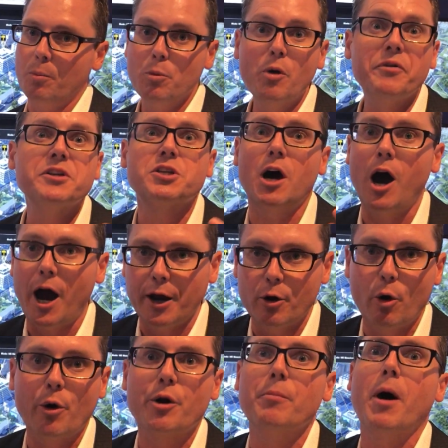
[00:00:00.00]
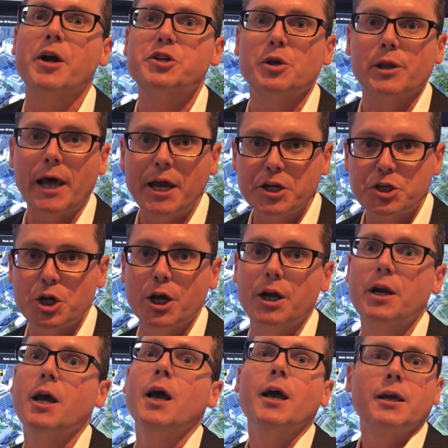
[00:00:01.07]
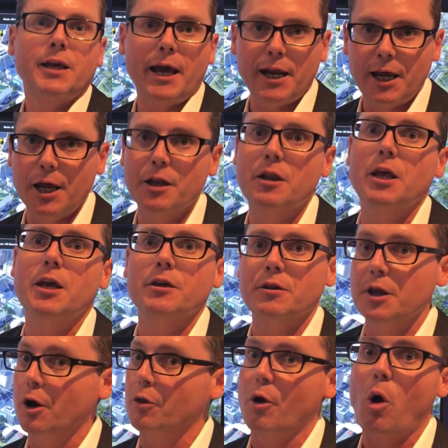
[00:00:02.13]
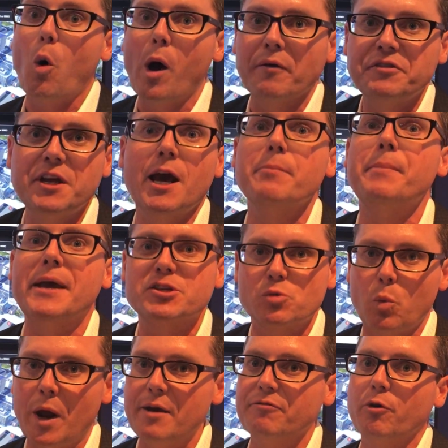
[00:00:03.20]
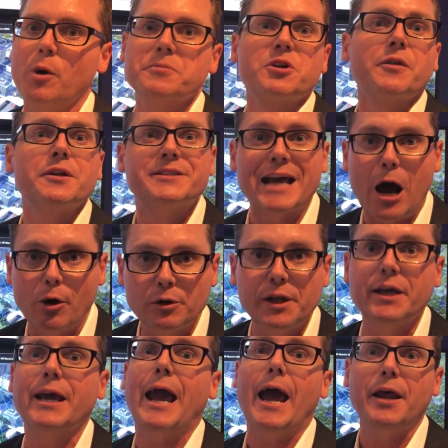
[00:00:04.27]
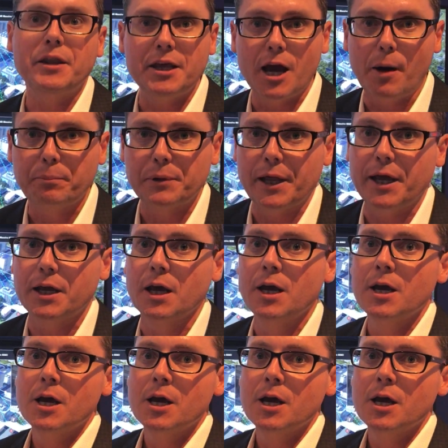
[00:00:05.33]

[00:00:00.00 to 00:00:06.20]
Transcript: moving to higher order modulation, getting in the, the OFDM based waveforms on the downlink and the uplink.